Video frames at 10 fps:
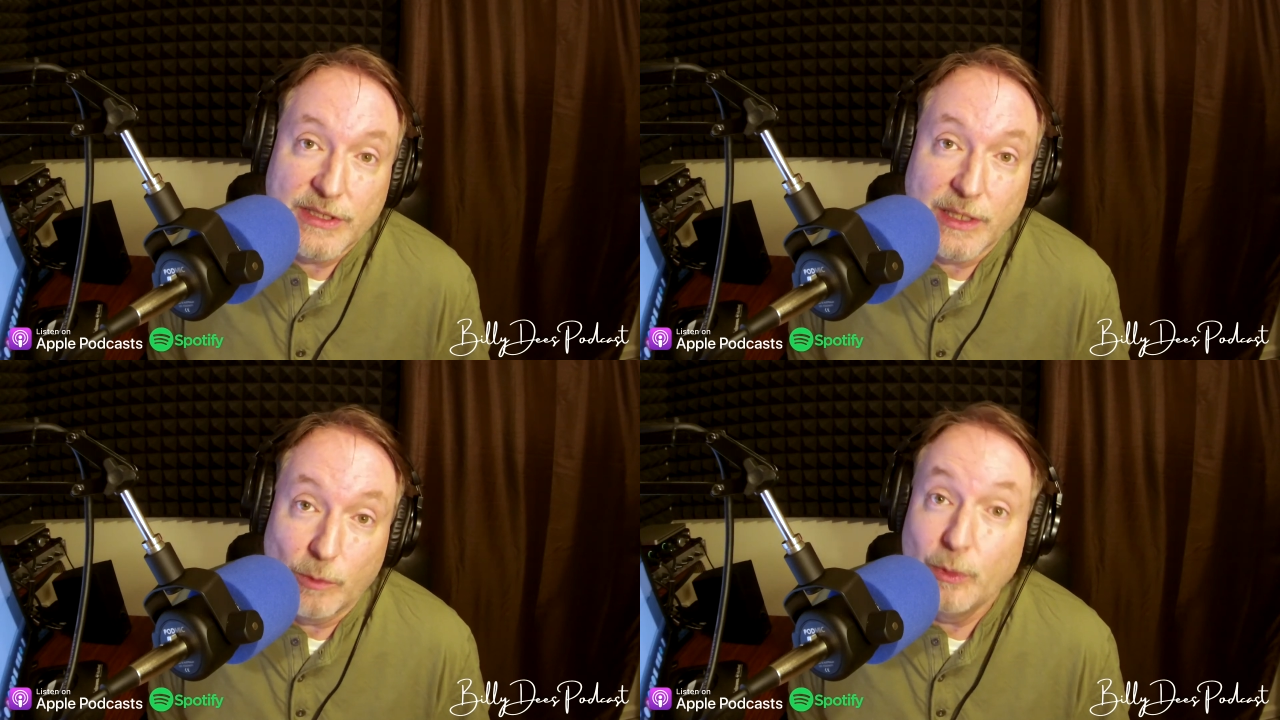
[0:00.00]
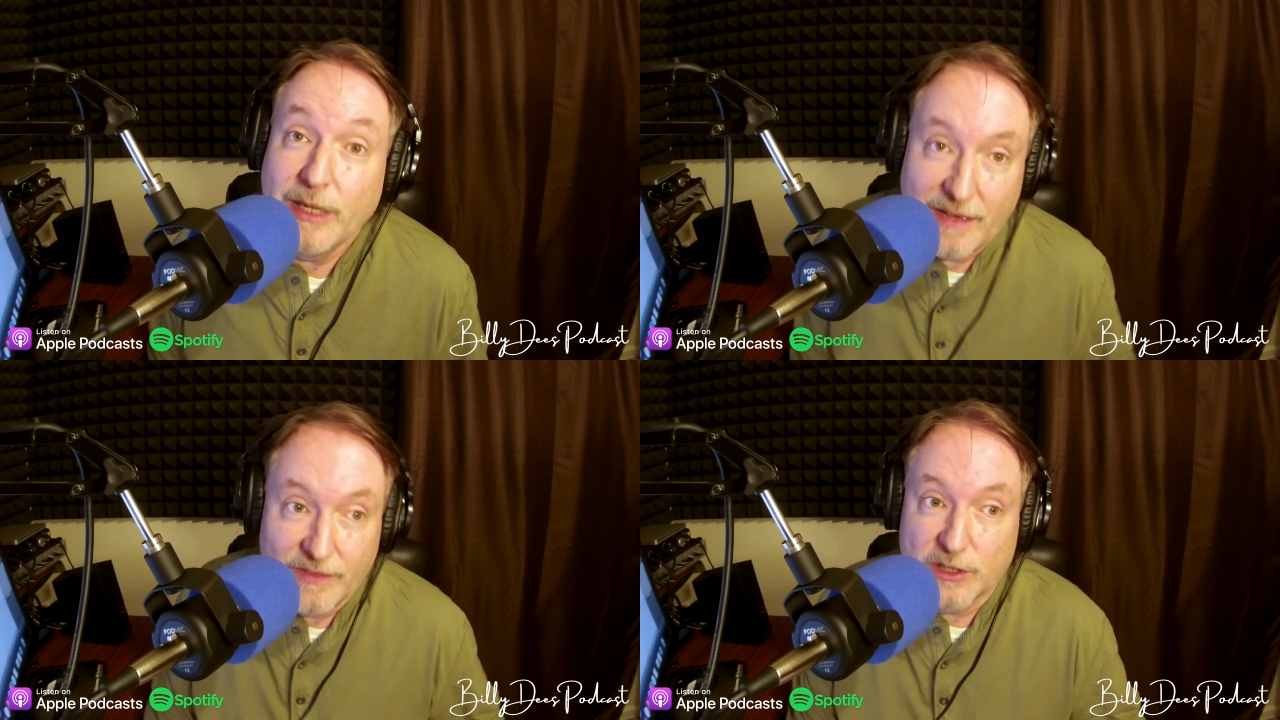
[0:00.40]
that when we
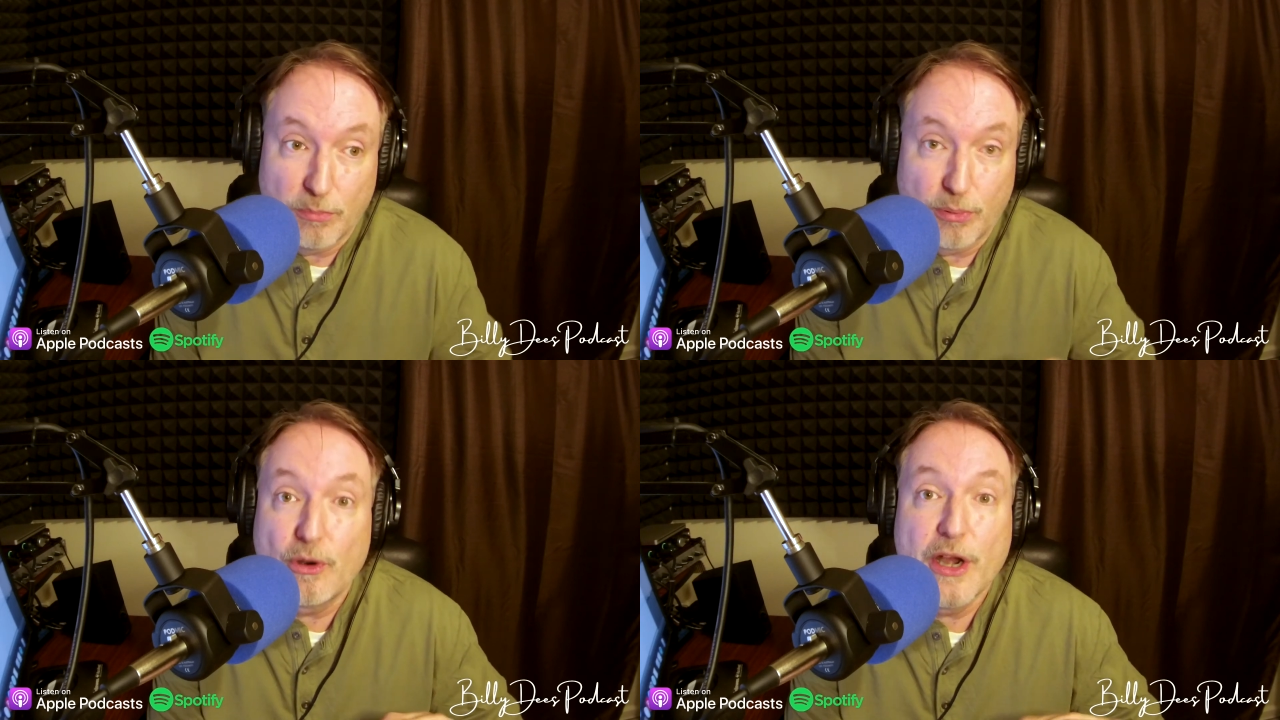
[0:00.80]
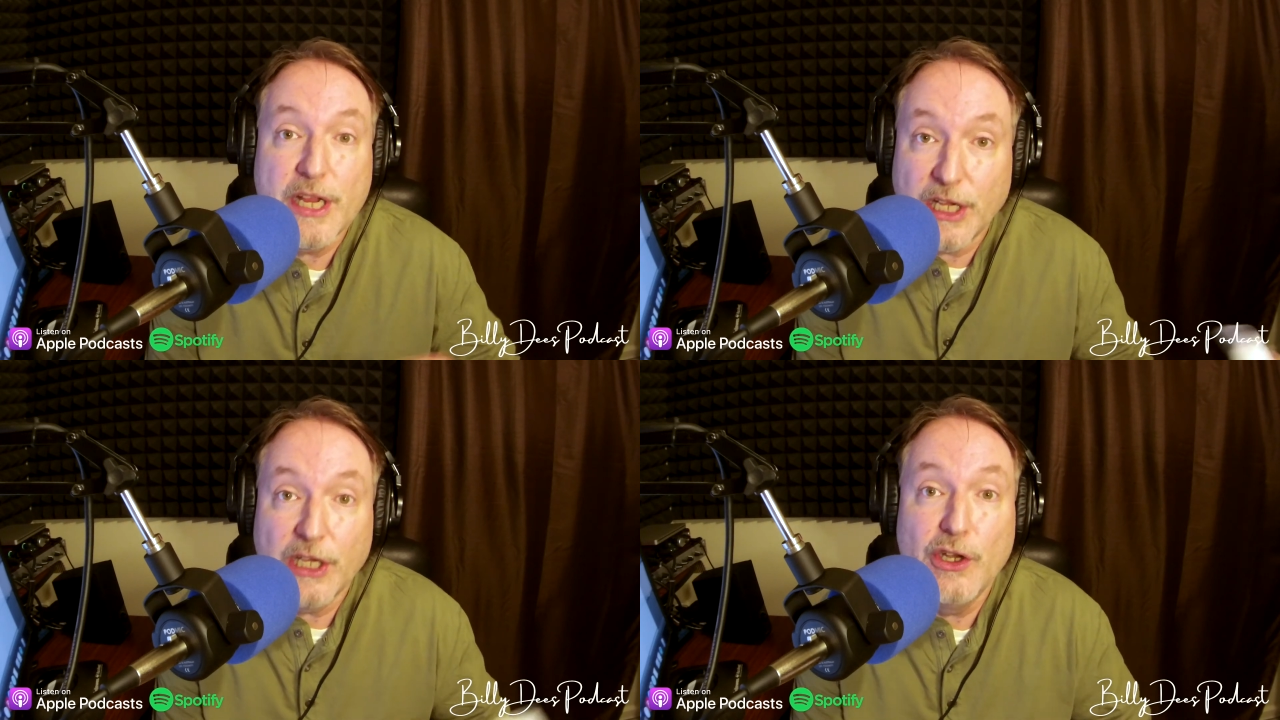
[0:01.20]
have this
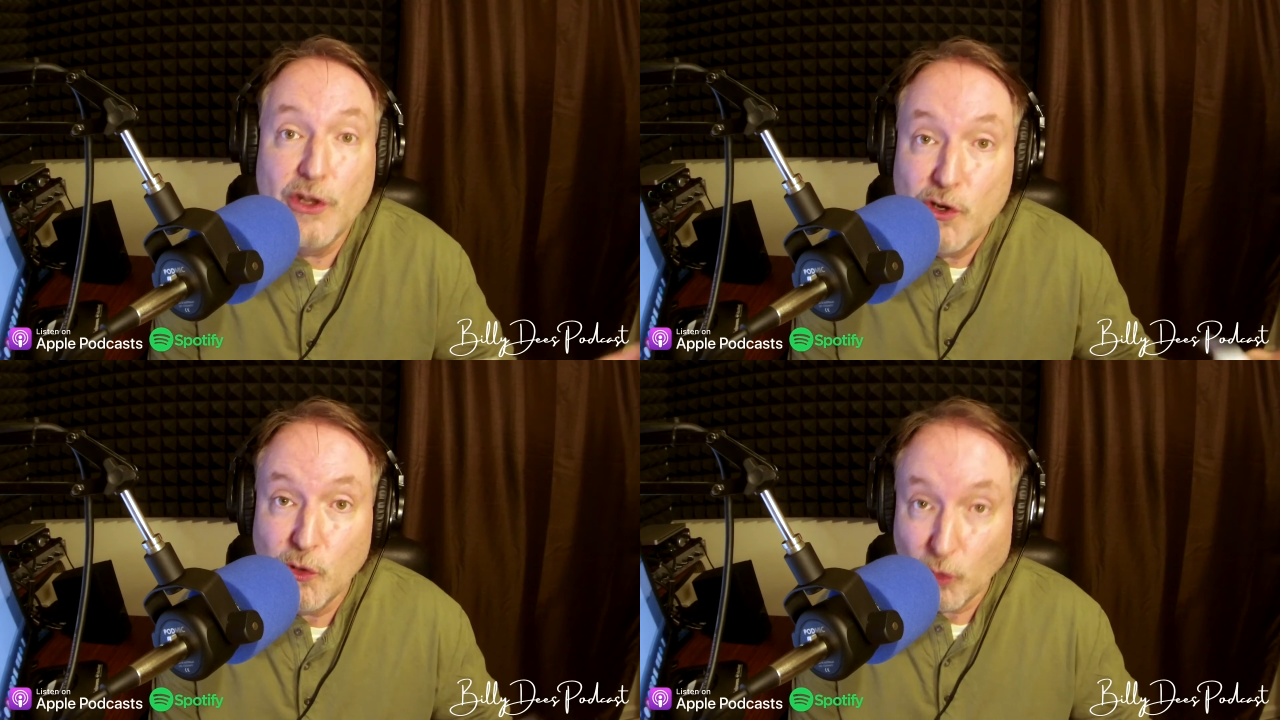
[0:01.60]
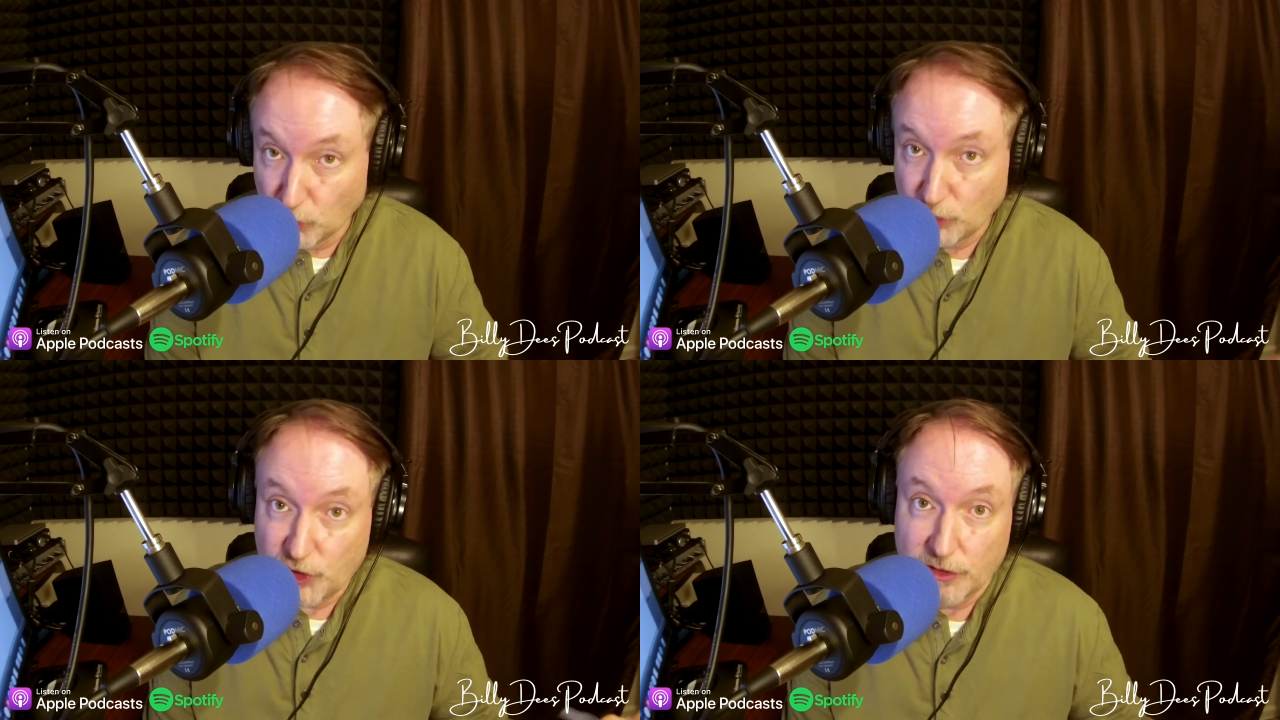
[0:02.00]
breaking
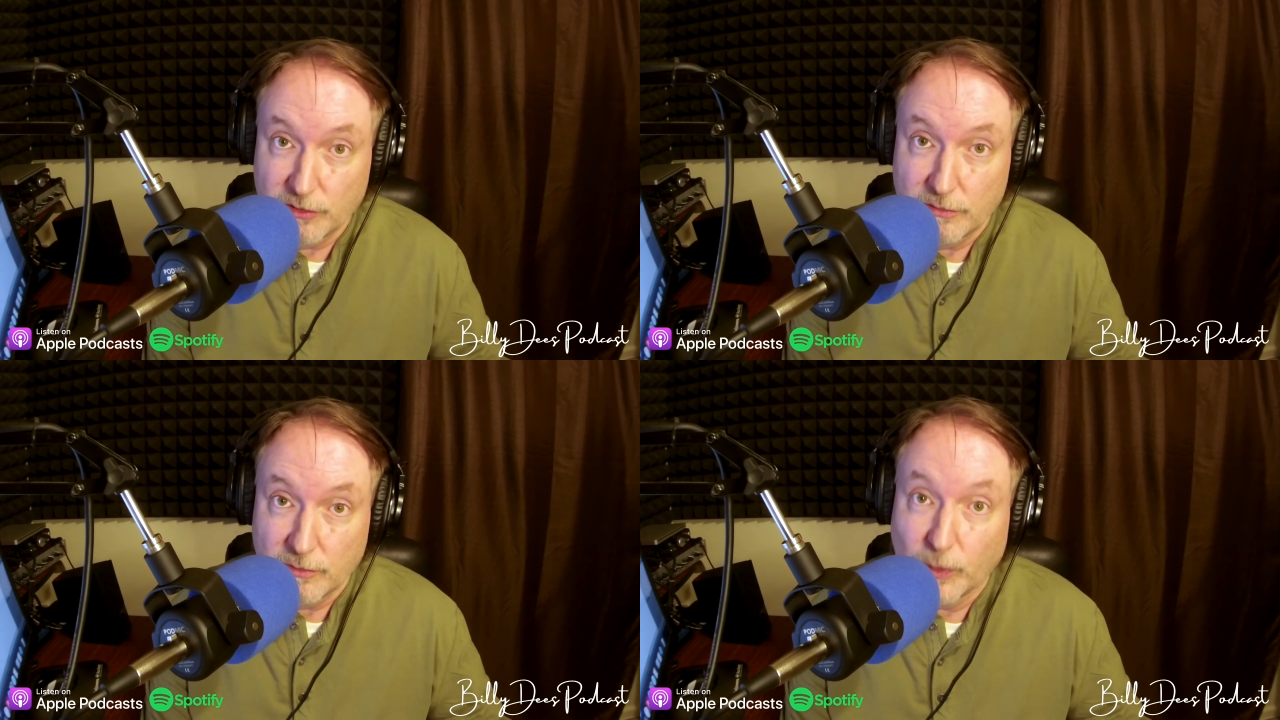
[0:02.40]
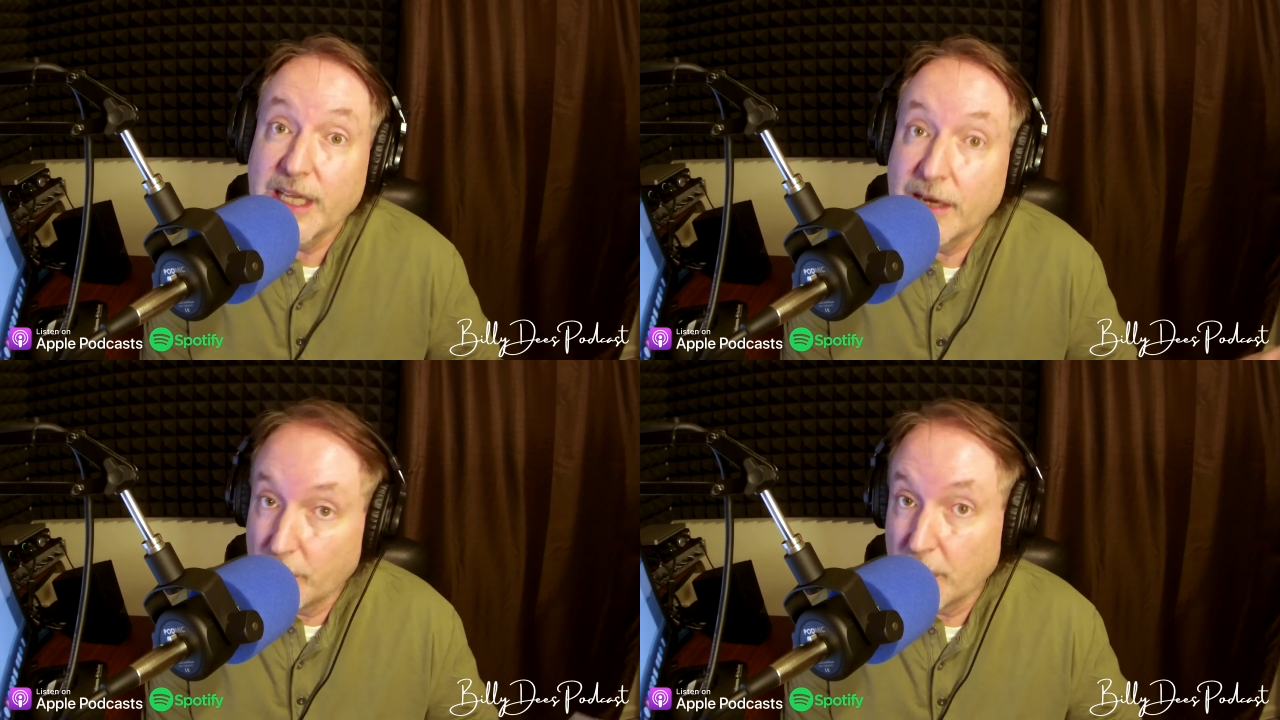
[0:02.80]
news, we
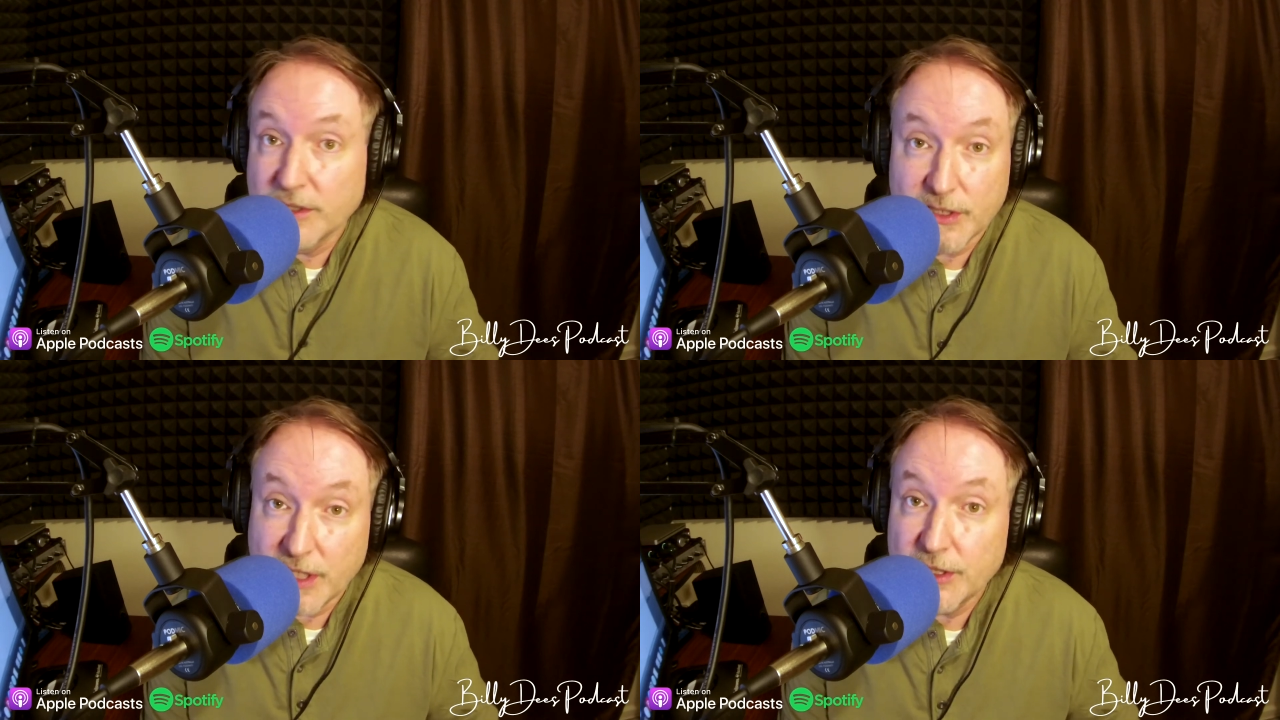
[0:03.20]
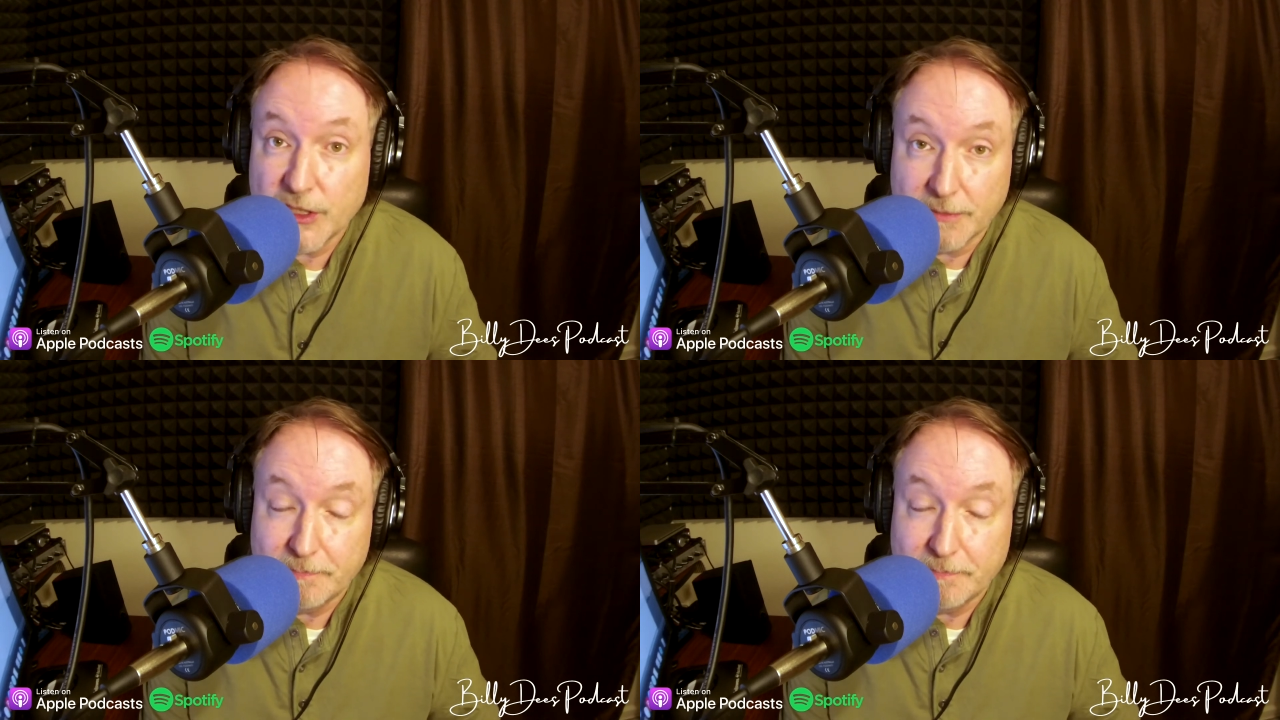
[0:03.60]
get everybody's attention.